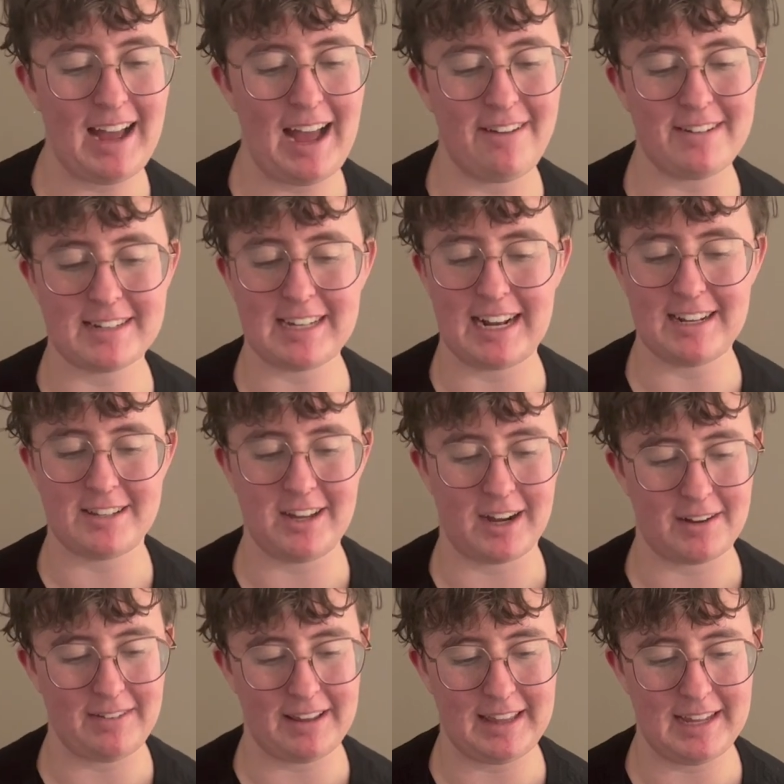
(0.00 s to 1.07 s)
I'm excited to talk
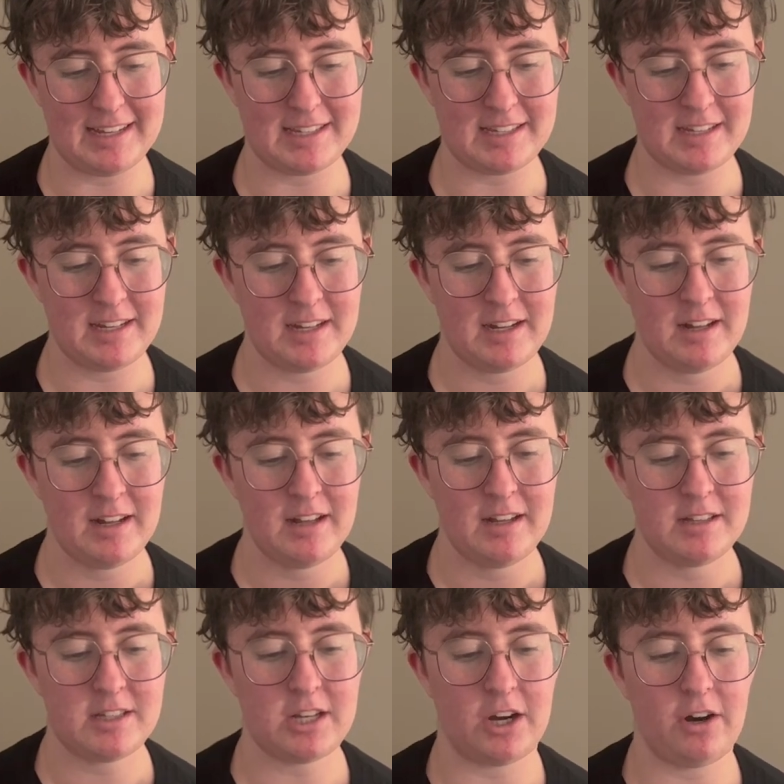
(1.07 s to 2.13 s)
about this.
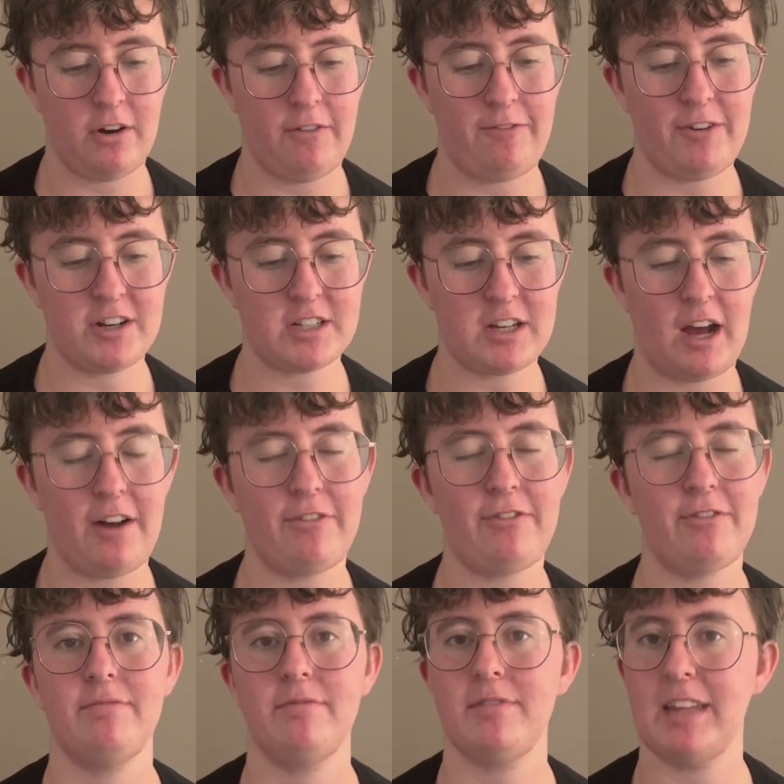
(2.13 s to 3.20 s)
So first off,
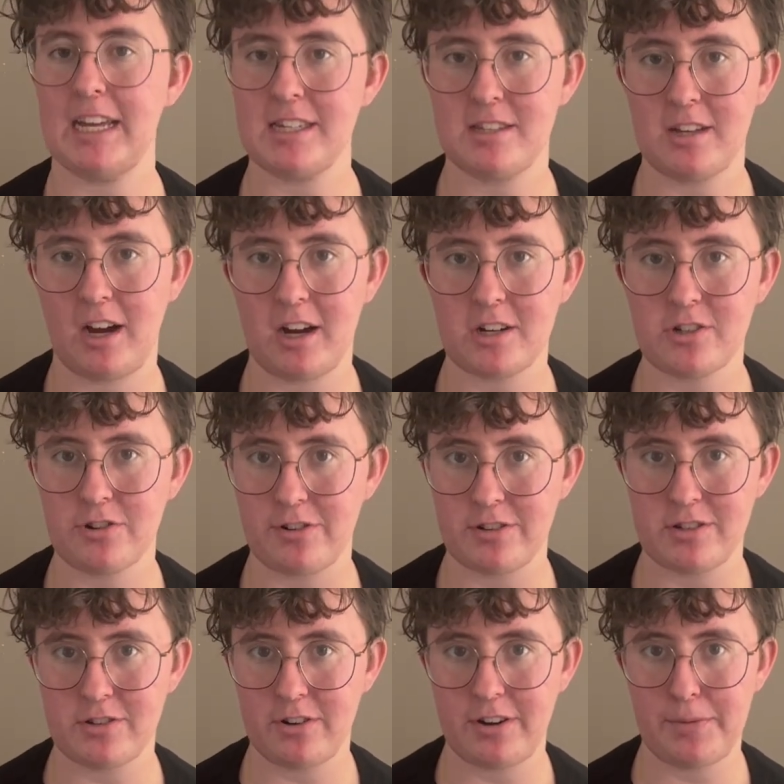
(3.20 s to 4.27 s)
let's talk short
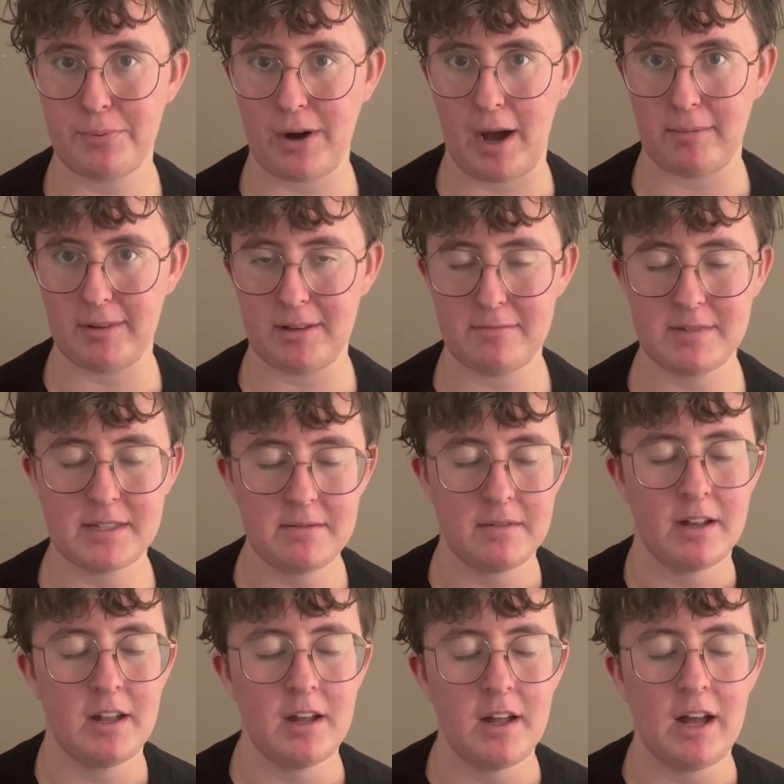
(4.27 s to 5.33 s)
story problems.
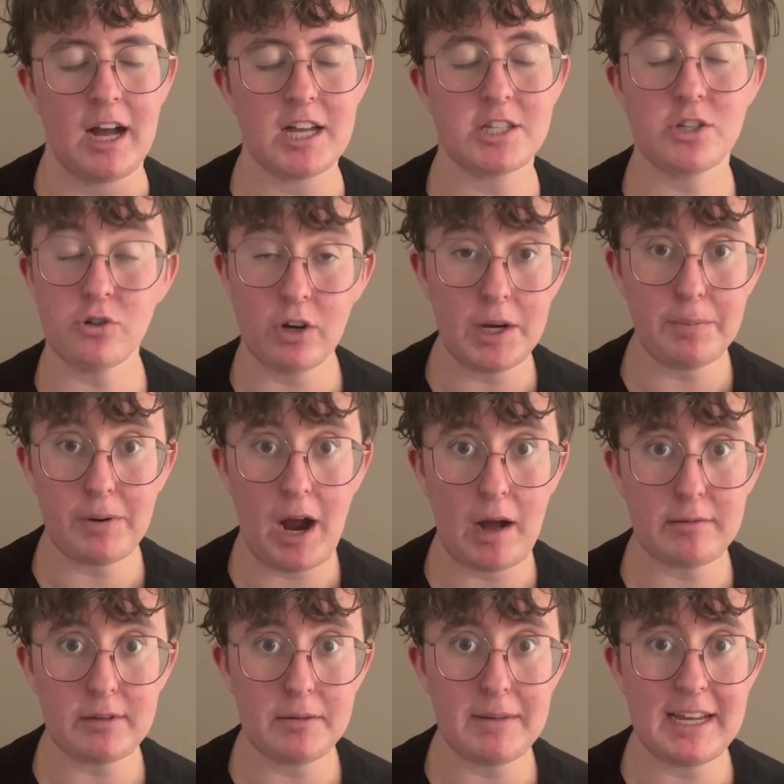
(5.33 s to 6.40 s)
A story
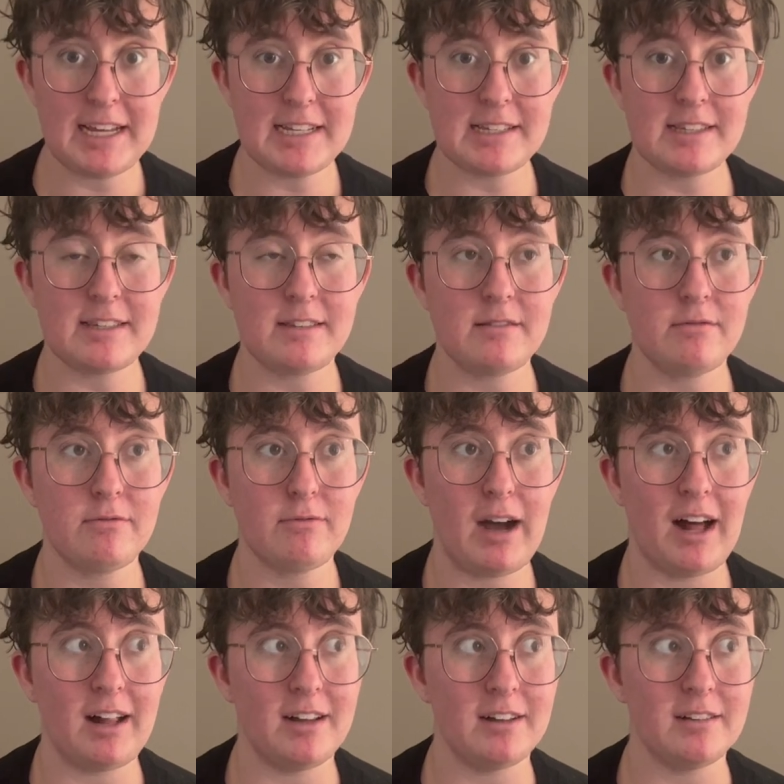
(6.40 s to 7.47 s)
problem is,
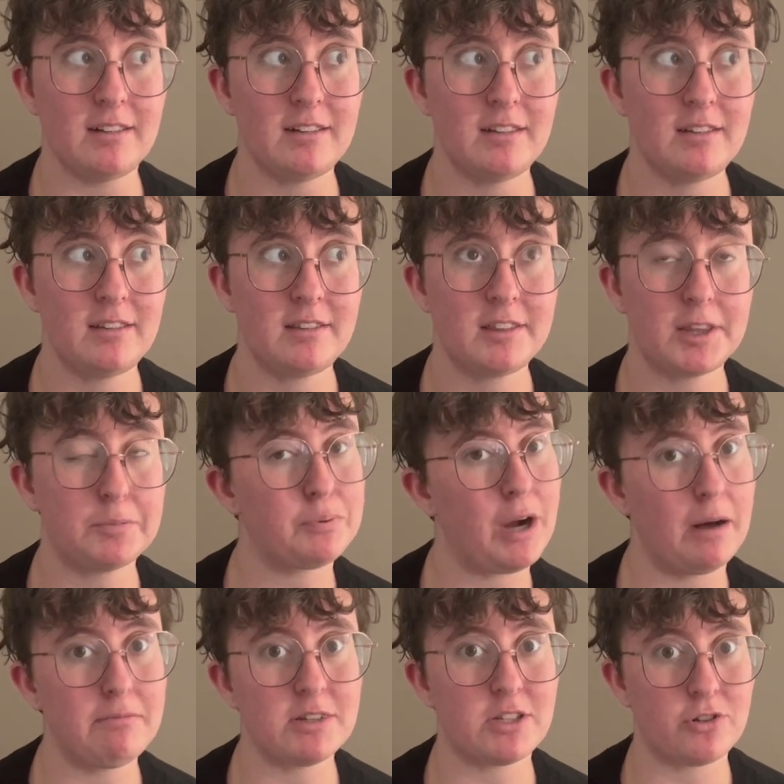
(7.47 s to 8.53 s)
well, the
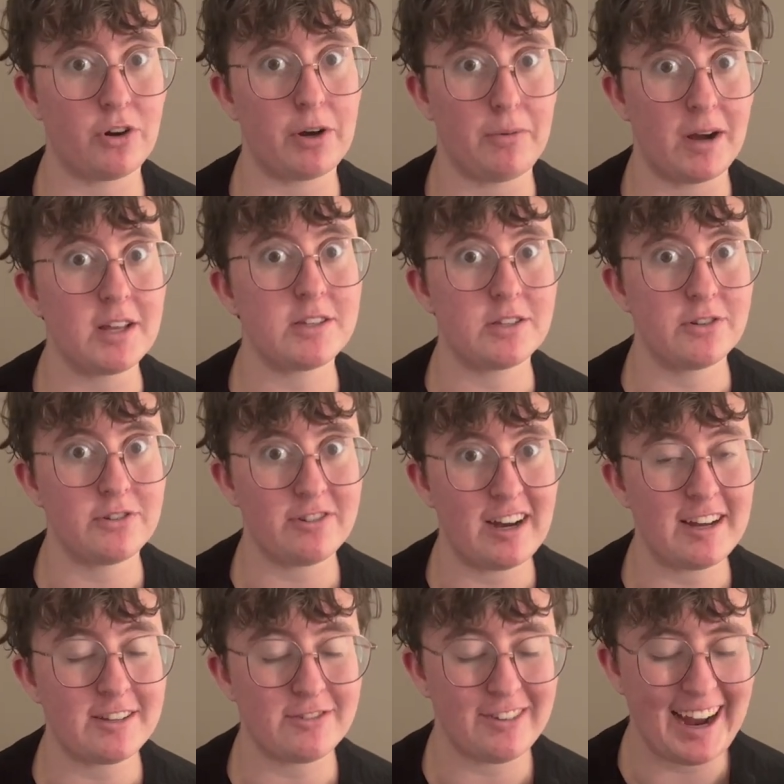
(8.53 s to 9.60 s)
problem a story wants to
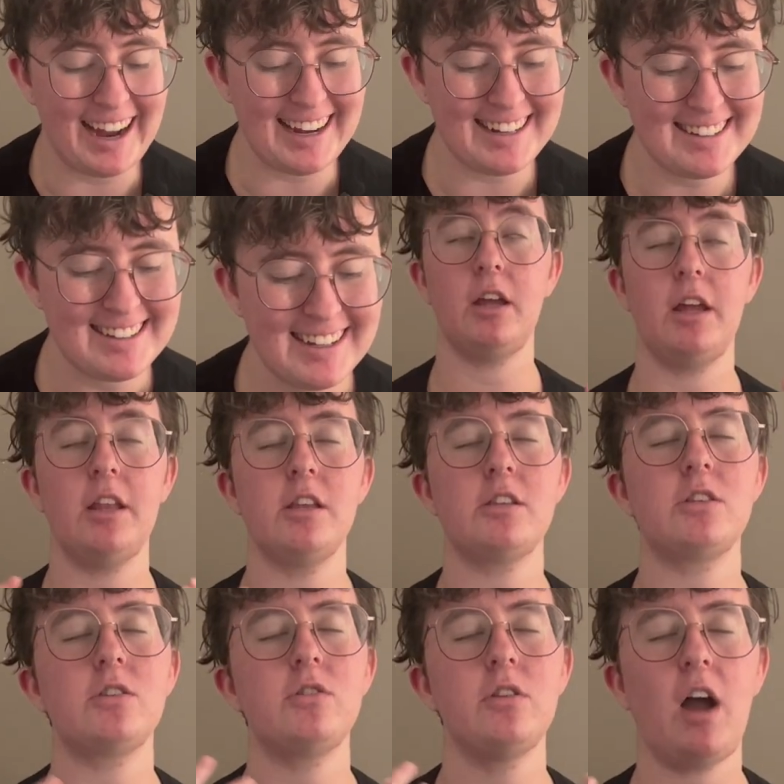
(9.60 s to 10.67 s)
address, right? In
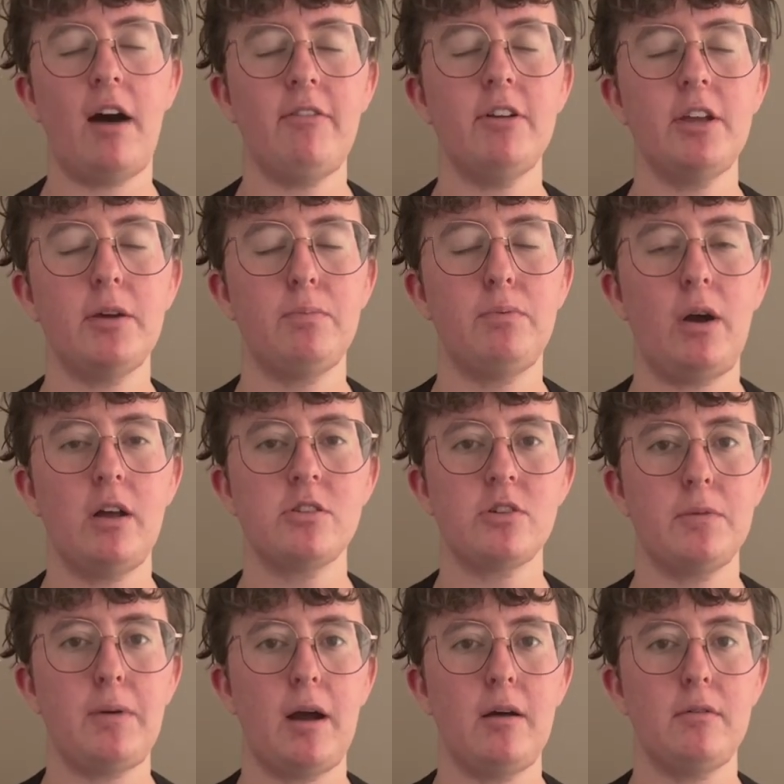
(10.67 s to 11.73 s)
this novel, your
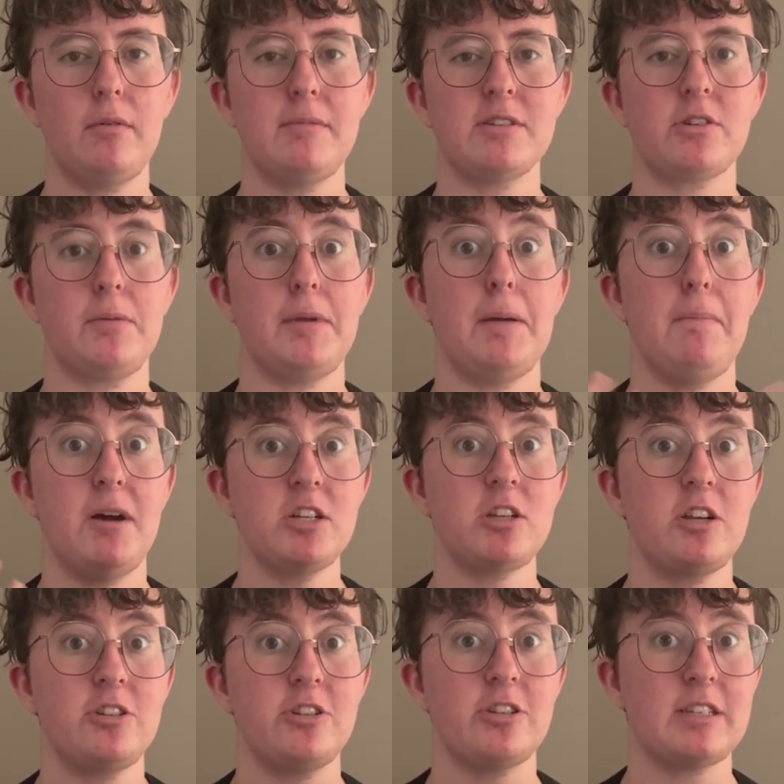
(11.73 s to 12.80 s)
story problem is going to be a much
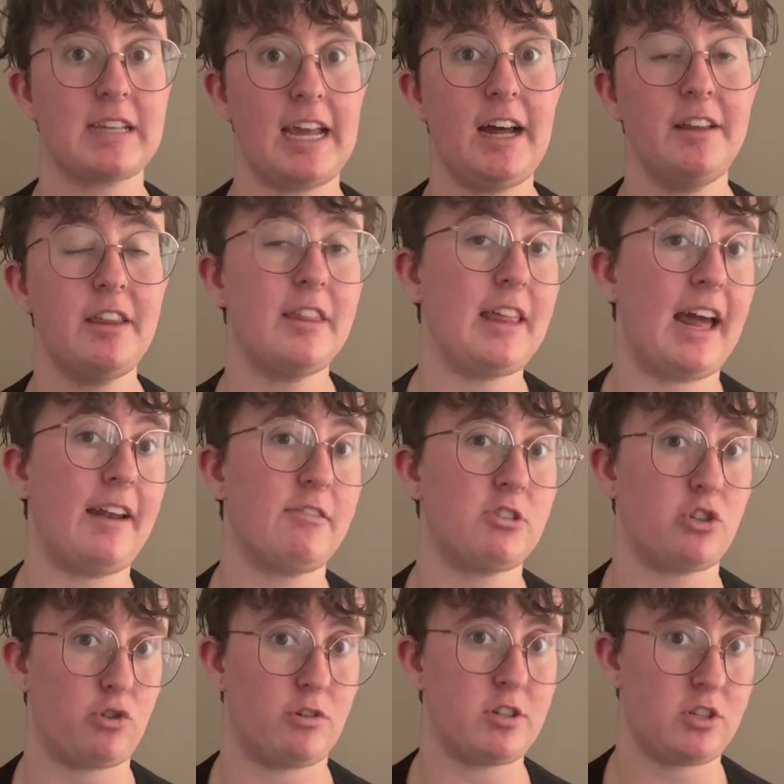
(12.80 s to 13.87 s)
larger scale than that of a
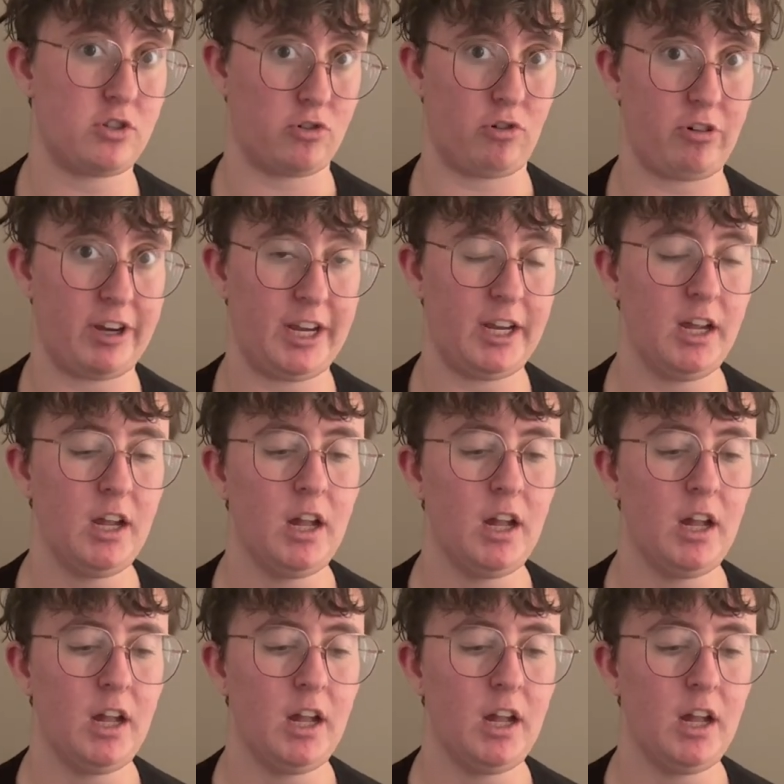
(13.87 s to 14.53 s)
short story.